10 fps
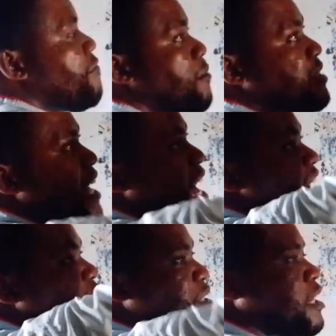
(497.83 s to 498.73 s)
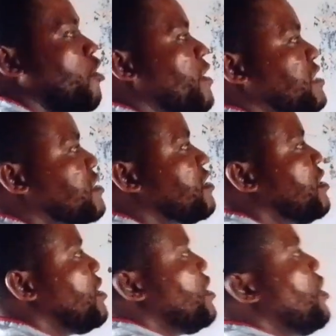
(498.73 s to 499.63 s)
from the highest to the lowest.
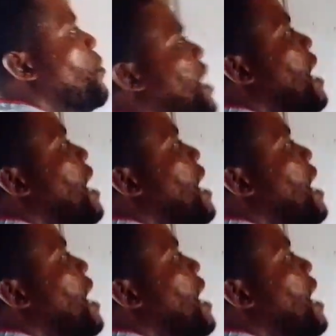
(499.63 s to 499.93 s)
We